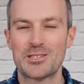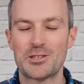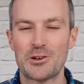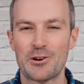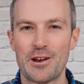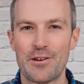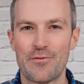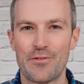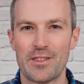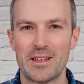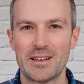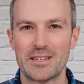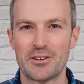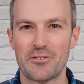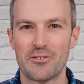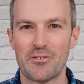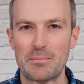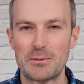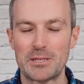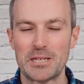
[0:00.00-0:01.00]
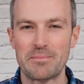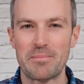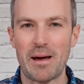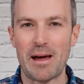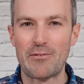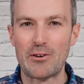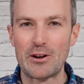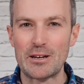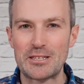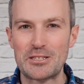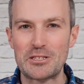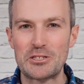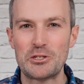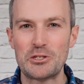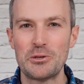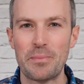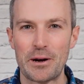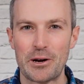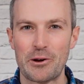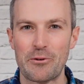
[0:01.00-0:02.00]
sorry for the interruption, but I've got a
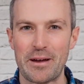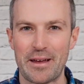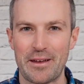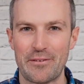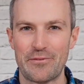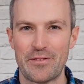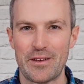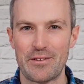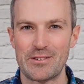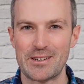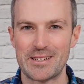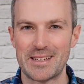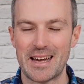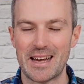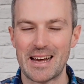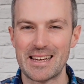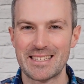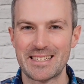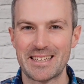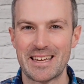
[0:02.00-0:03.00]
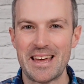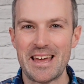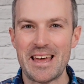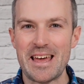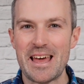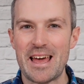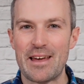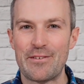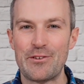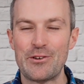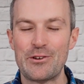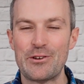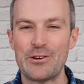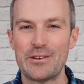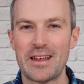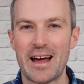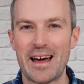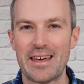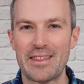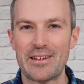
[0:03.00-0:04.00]
super quick favor to ask. If you
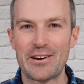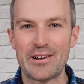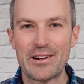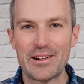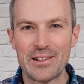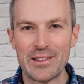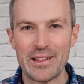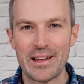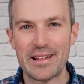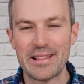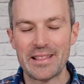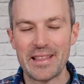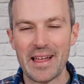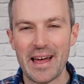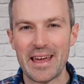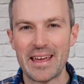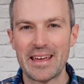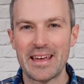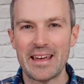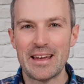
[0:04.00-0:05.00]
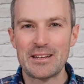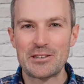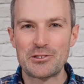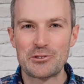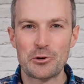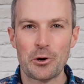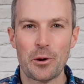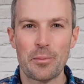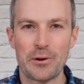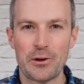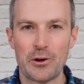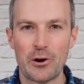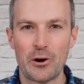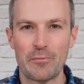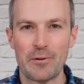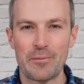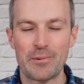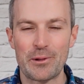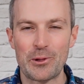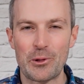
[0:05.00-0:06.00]
could either click like, drop a
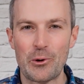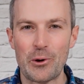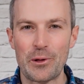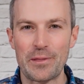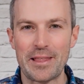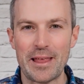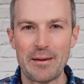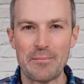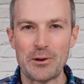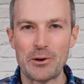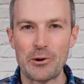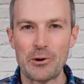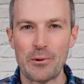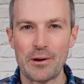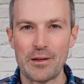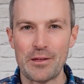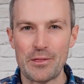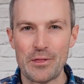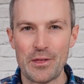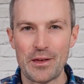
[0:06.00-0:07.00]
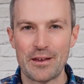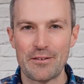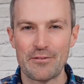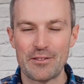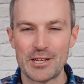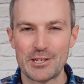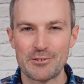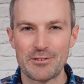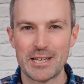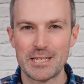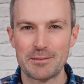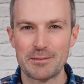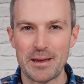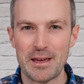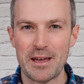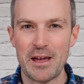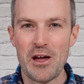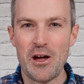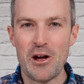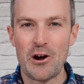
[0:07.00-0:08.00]
comment below and let me know what you think of this
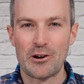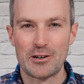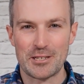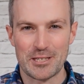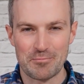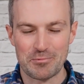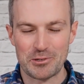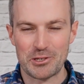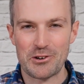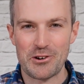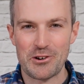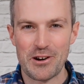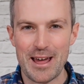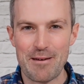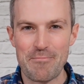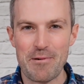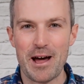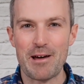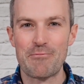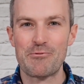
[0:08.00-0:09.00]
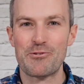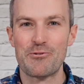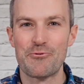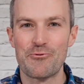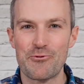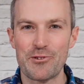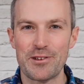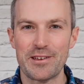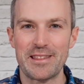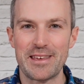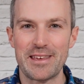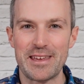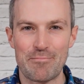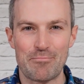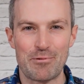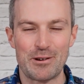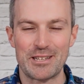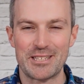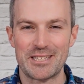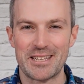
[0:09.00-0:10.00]
recipe, or subscribe, I would really
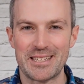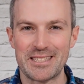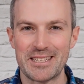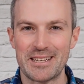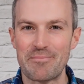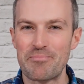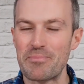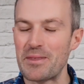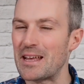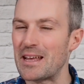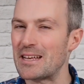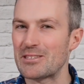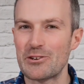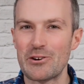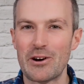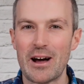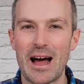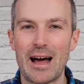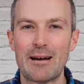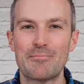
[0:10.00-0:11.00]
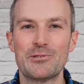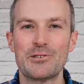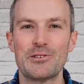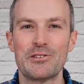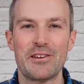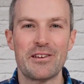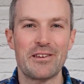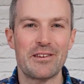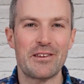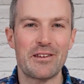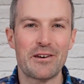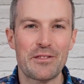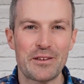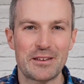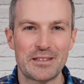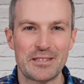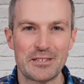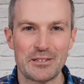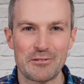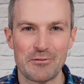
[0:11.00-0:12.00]
appreciate it. It has got absolutely
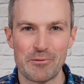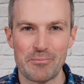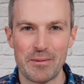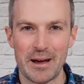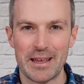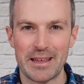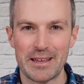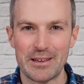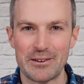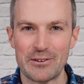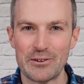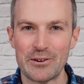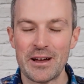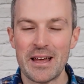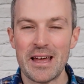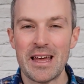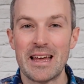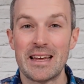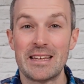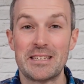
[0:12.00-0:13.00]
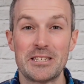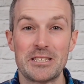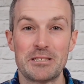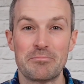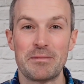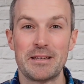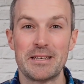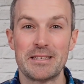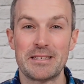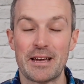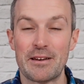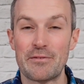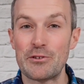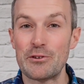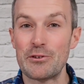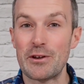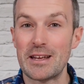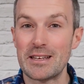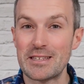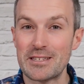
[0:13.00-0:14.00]
nothing to do with my ego. It just means that if
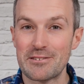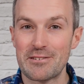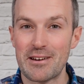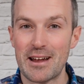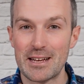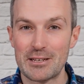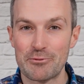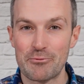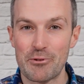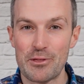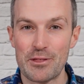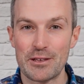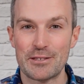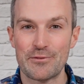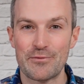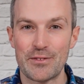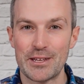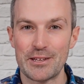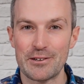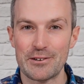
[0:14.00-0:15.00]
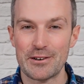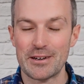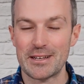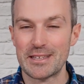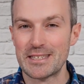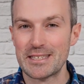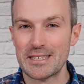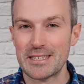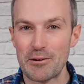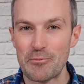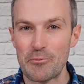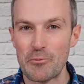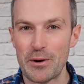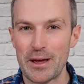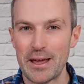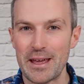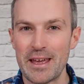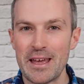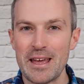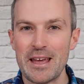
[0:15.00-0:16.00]
you interact with this video in some
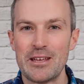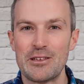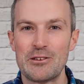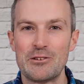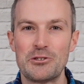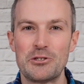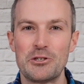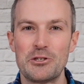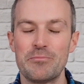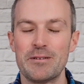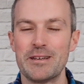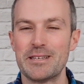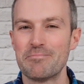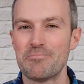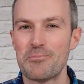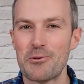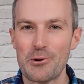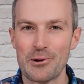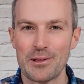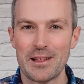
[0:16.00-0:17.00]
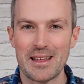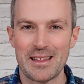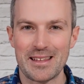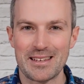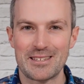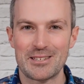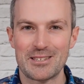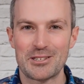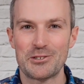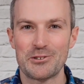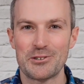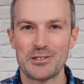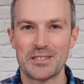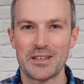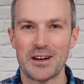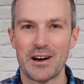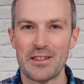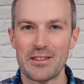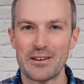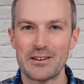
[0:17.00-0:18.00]
way, YouTube is more likely to show it
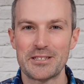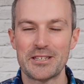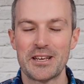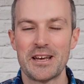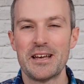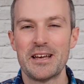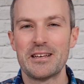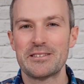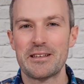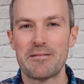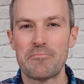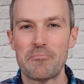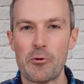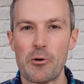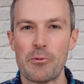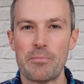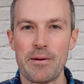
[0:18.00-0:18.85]
to others so that more